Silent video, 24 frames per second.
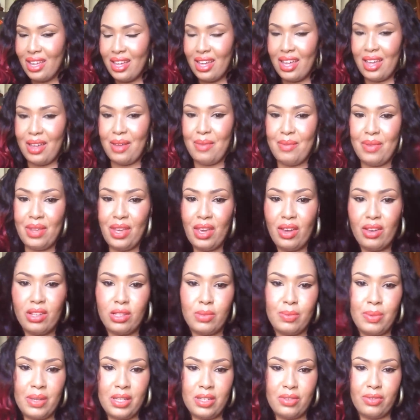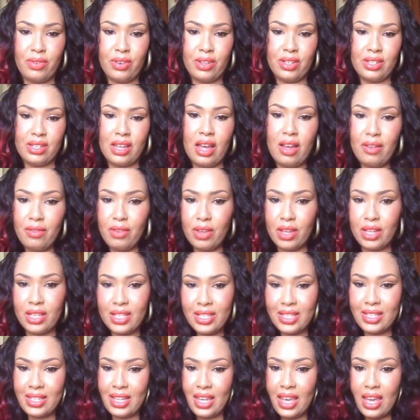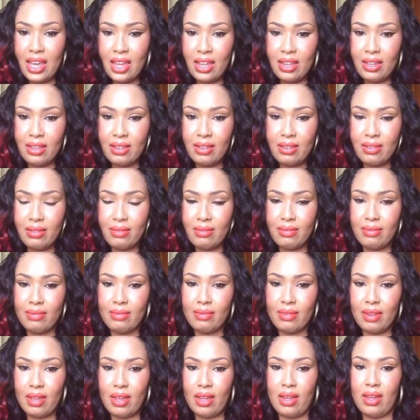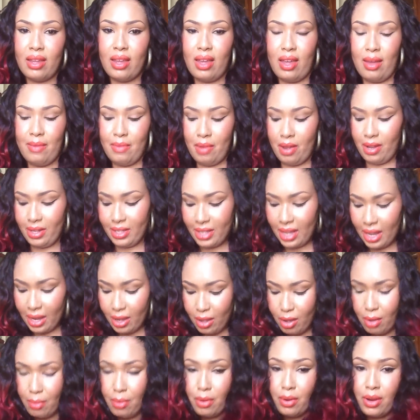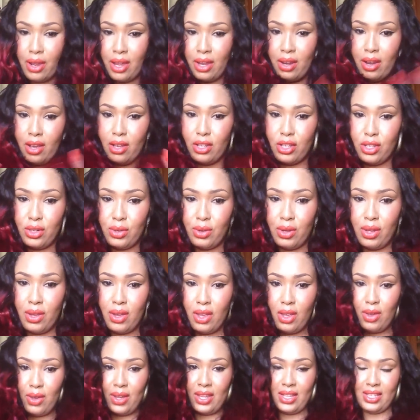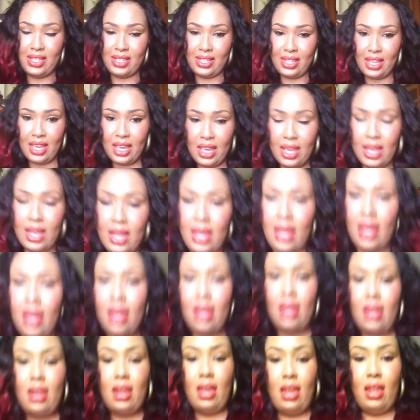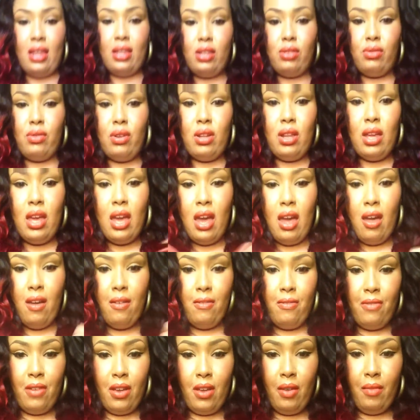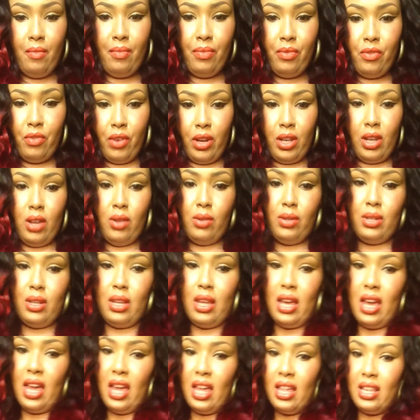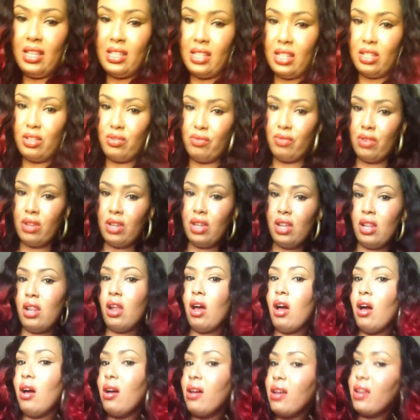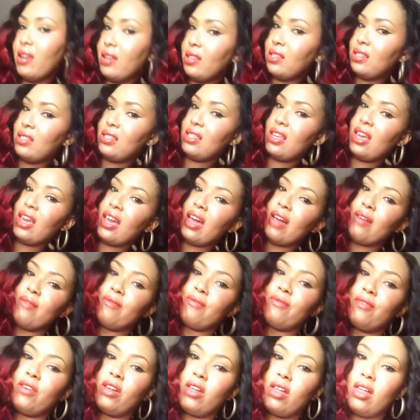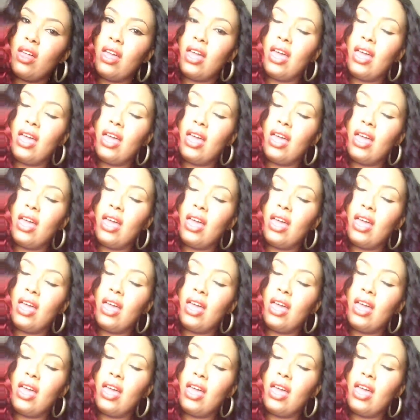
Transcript: The hair speaks for itself. You can see it. I'm not telling you about it. I'm not showing you it. You can see. And it's really healthy right down to the ends. It's really long. It's thick and full.